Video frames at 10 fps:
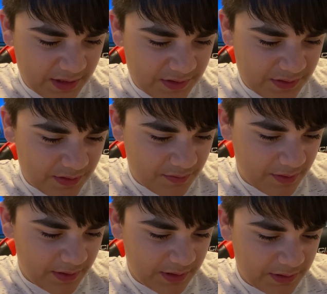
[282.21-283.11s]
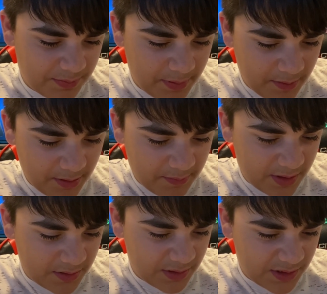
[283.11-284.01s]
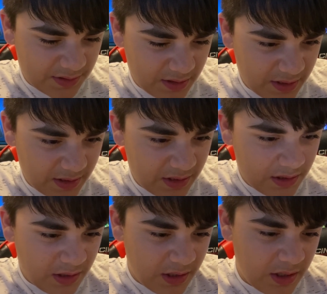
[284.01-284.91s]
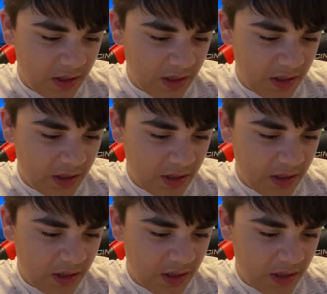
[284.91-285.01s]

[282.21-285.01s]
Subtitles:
It's the one that should probably be the least laggy. Oh,